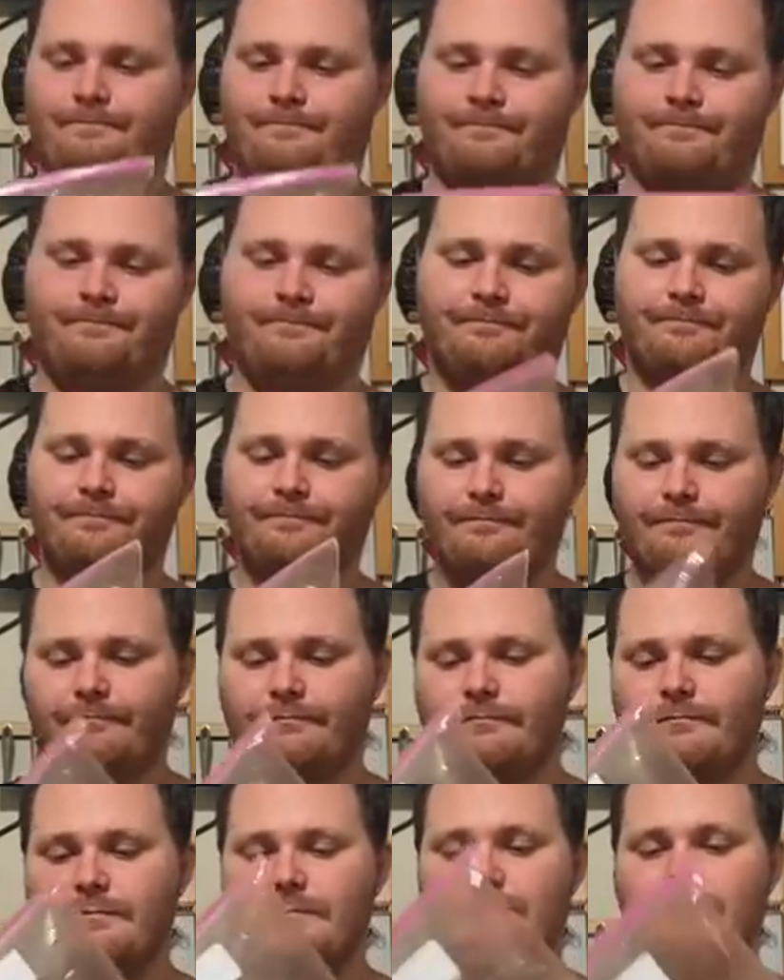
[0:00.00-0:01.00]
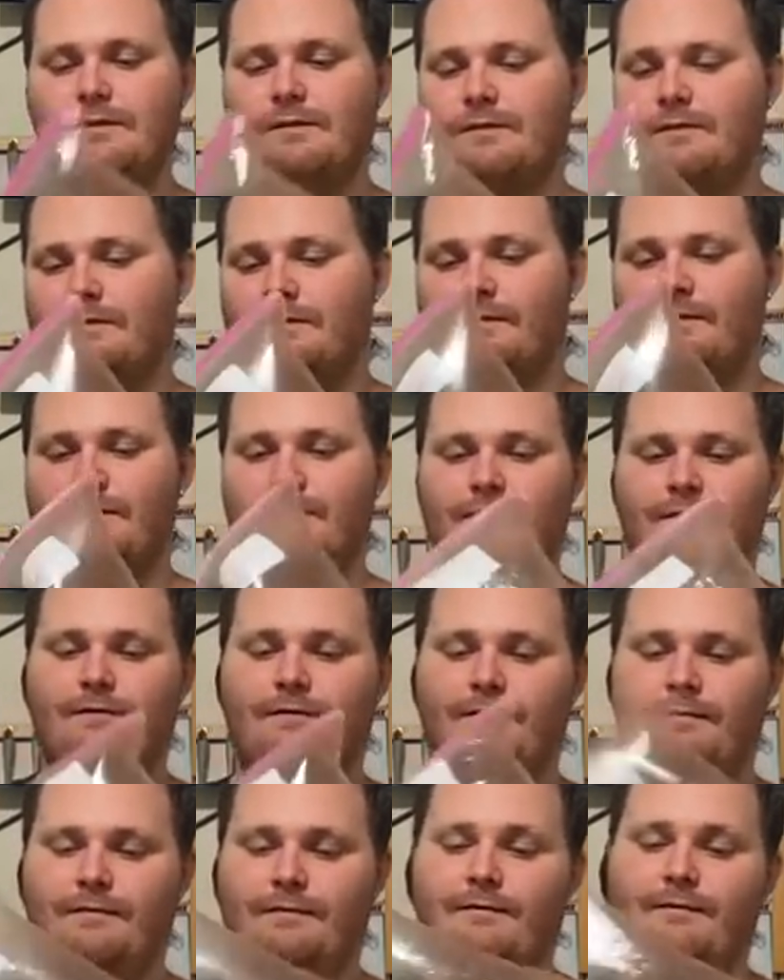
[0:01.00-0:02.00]

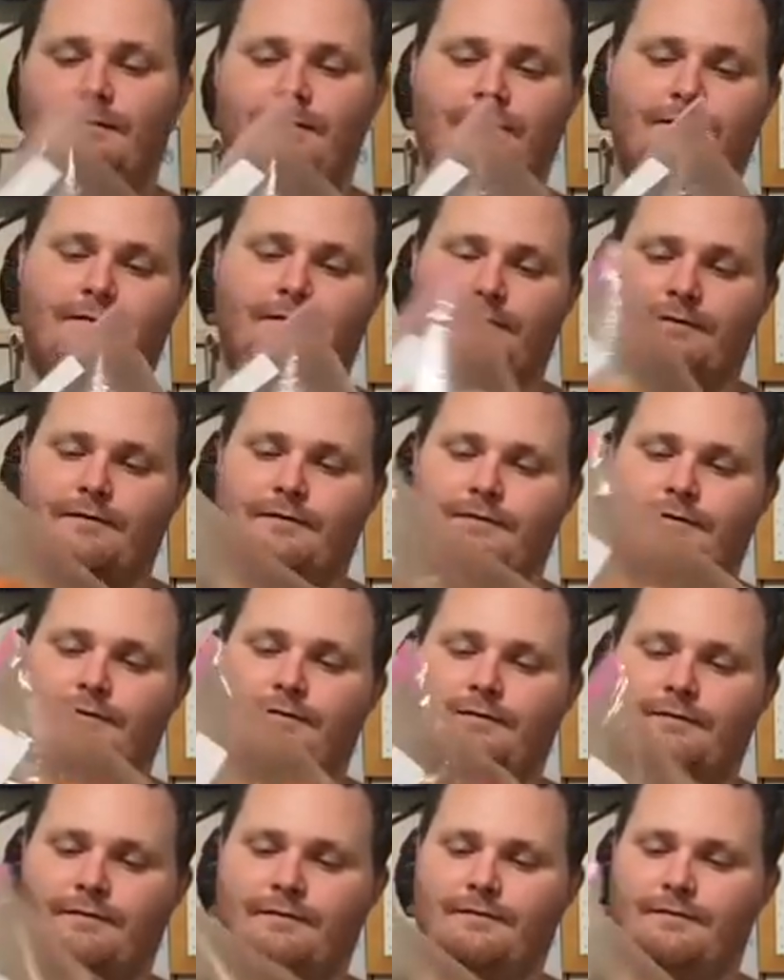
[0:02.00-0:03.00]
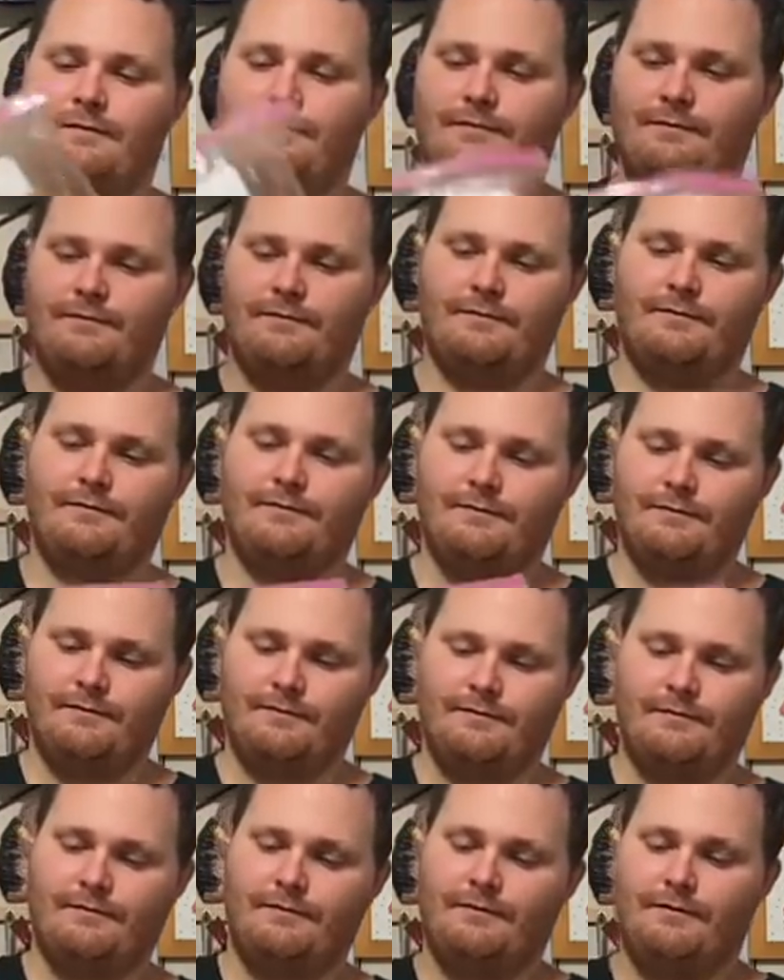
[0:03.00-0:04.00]

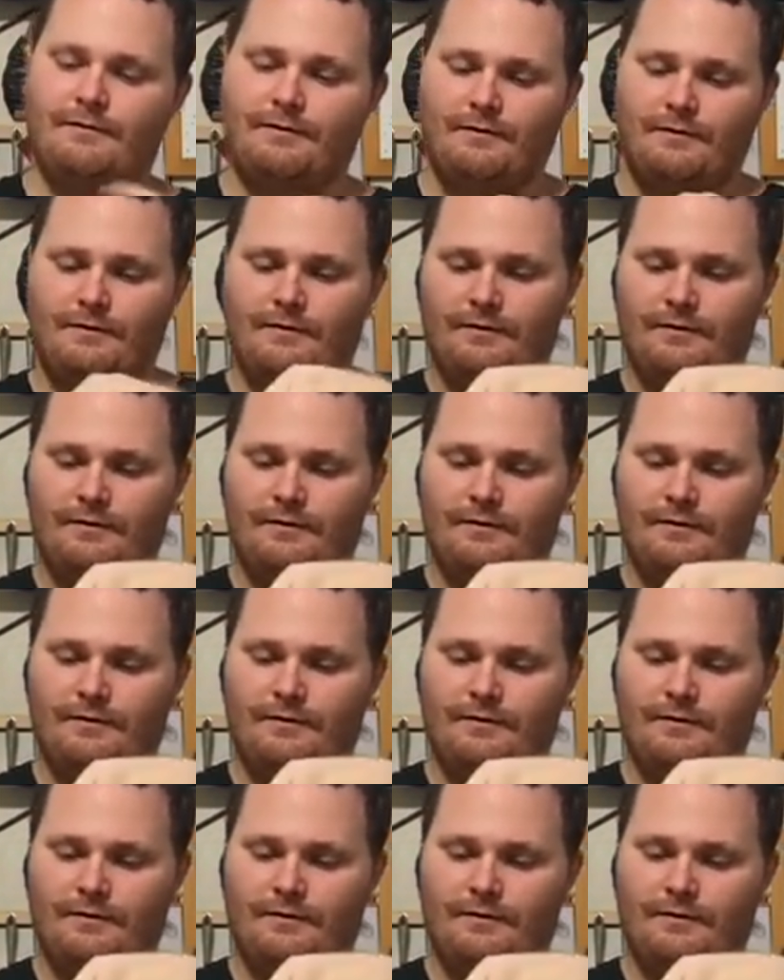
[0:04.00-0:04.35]
Nobody speaks.